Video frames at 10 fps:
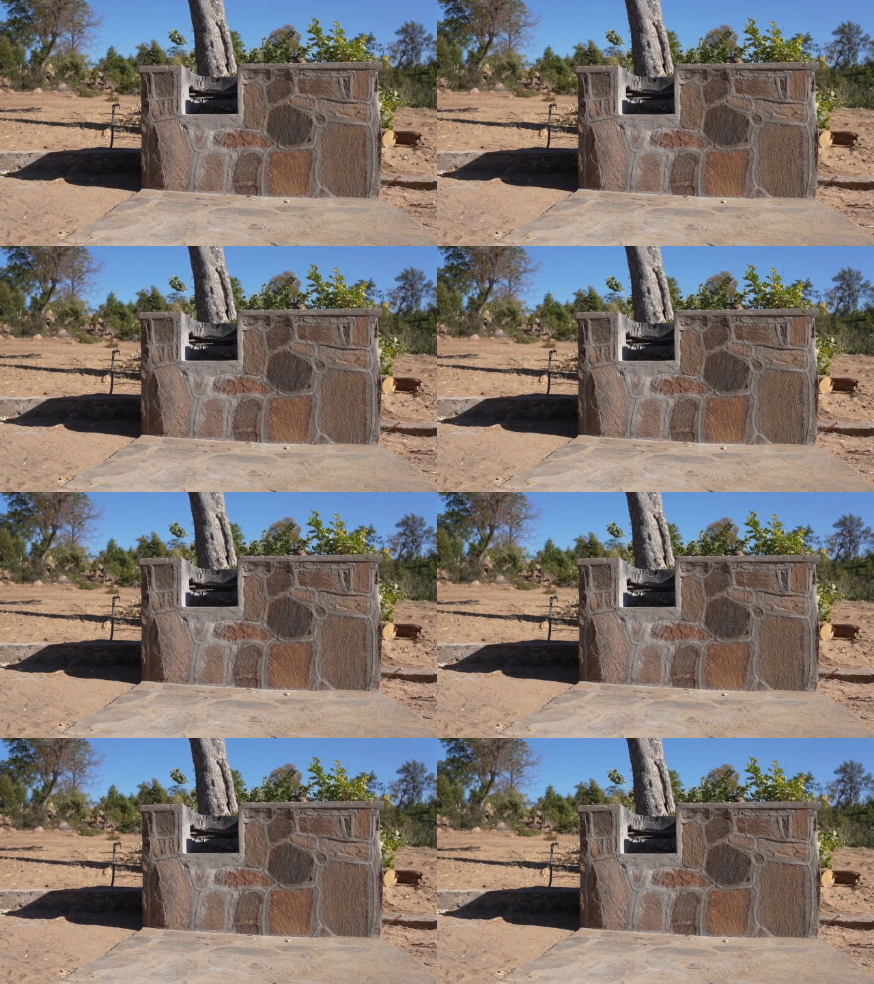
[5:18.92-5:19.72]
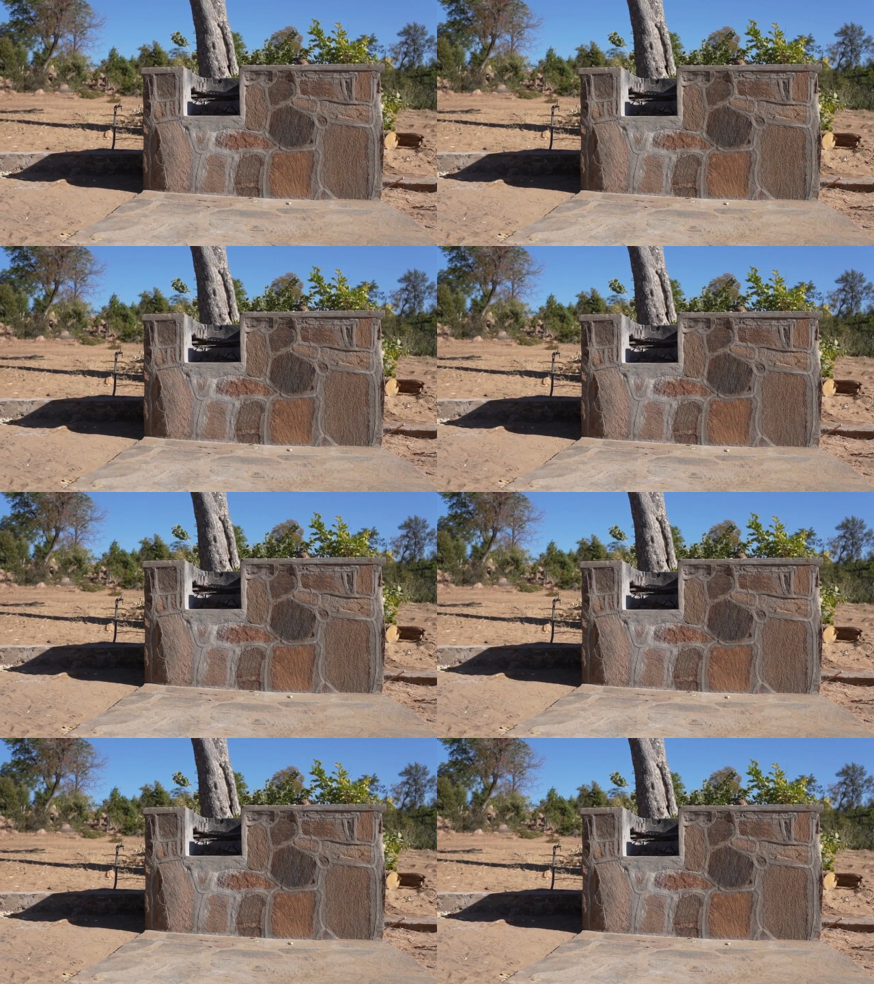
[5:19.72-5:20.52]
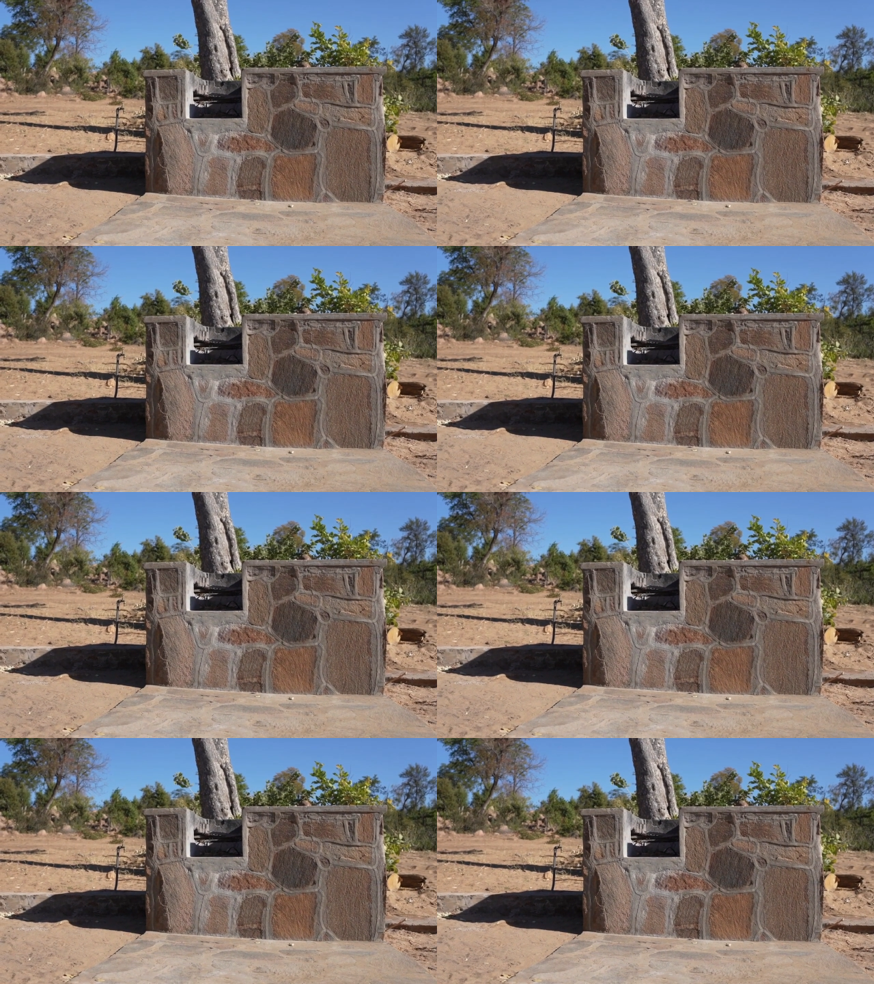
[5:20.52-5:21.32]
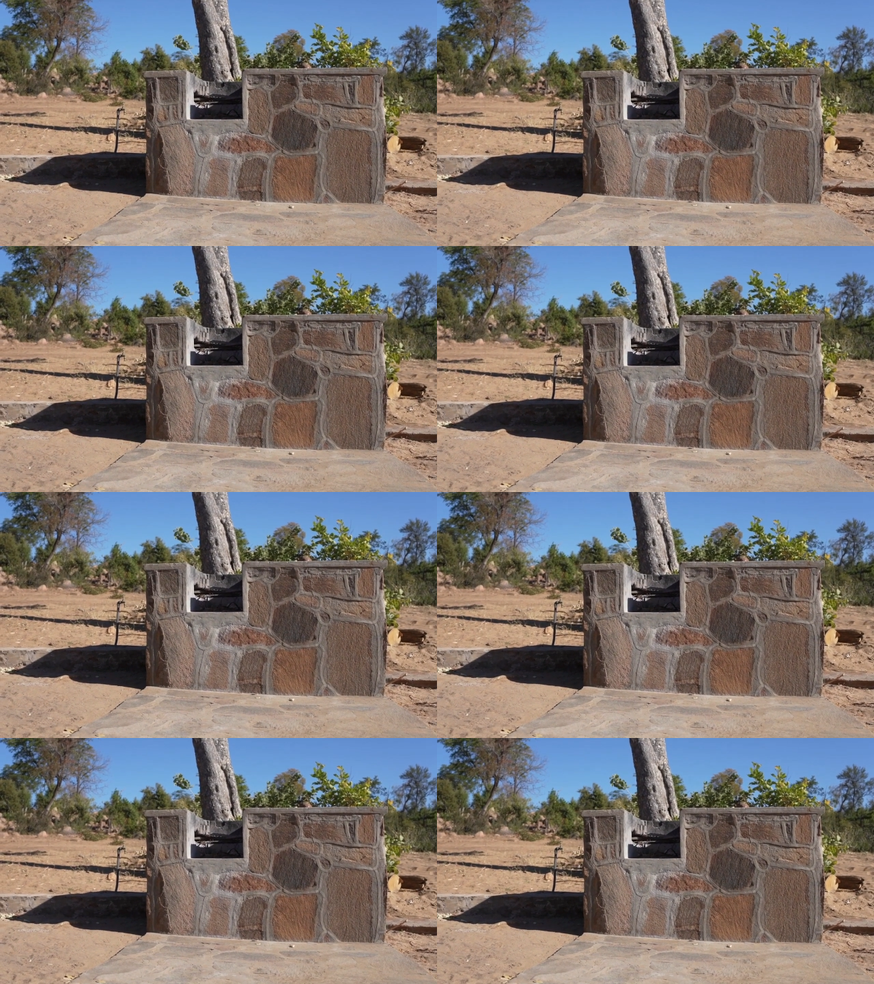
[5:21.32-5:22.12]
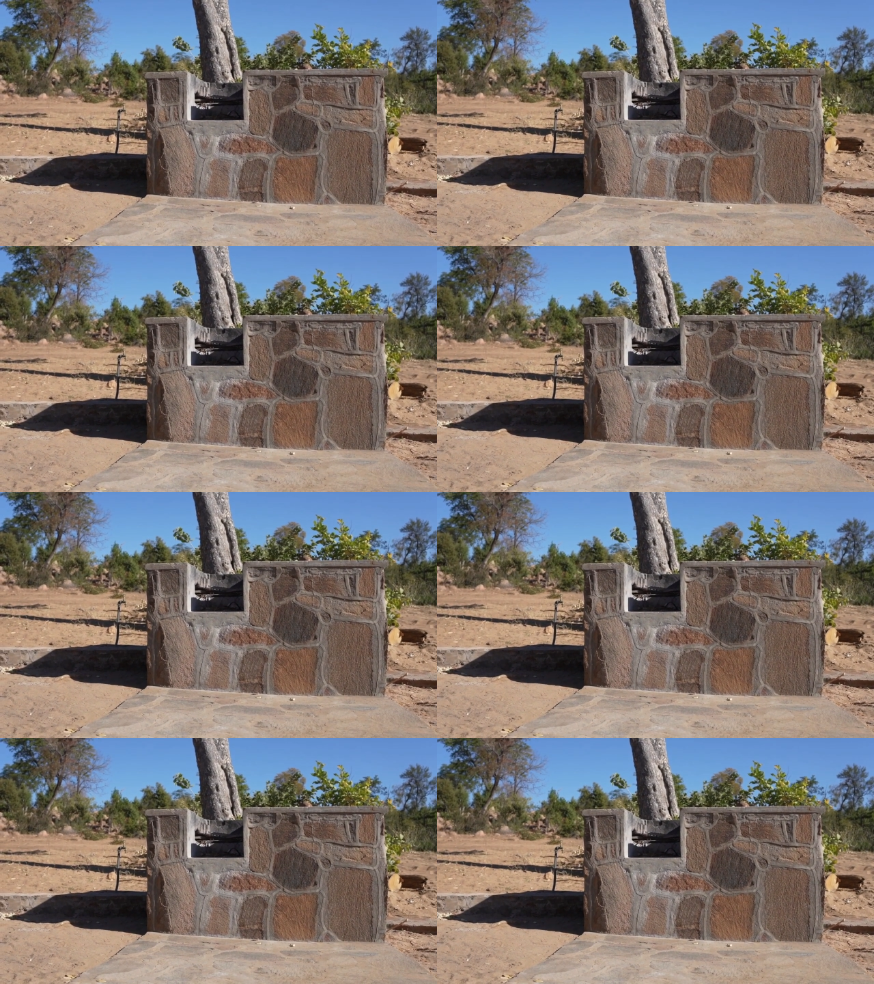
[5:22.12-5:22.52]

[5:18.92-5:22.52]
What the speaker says: [unreadable: no face in view]